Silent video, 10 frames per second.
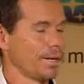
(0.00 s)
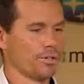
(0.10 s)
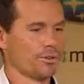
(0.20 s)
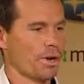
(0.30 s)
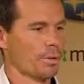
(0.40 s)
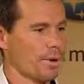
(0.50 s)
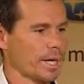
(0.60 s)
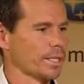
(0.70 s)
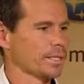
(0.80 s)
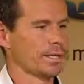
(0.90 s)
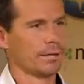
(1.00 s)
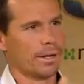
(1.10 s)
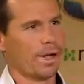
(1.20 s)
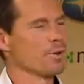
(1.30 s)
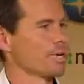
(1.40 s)
trying to practice and
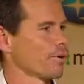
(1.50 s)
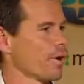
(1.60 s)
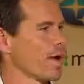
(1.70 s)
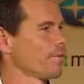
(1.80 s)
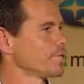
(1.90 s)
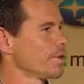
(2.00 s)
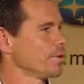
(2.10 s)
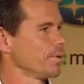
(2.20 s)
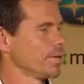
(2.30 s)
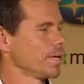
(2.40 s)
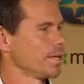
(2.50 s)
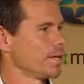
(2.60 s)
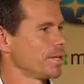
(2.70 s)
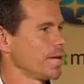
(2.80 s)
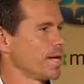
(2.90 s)
hone your craft. So at the
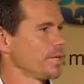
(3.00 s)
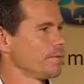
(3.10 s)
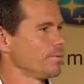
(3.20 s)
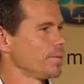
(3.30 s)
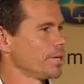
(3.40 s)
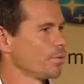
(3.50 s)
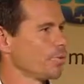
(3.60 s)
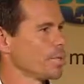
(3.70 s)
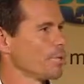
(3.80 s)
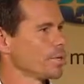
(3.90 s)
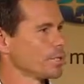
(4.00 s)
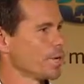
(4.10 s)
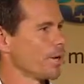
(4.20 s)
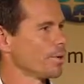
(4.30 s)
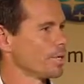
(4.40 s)
end of the day, you reap what you
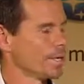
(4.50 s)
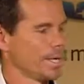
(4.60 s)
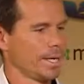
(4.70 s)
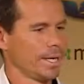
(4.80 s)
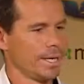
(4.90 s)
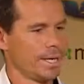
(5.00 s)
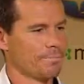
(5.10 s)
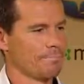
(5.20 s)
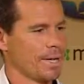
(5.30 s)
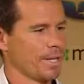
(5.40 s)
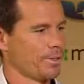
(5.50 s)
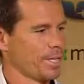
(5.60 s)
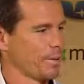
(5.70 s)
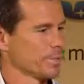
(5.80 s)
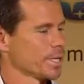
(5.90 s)
sow, and and I
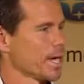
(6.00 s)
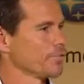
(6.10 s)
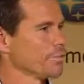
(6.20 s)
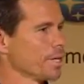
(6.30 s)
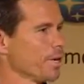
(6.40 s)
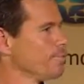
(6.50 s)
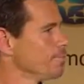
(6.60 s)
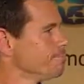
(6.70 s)
think that was the case for me in golf.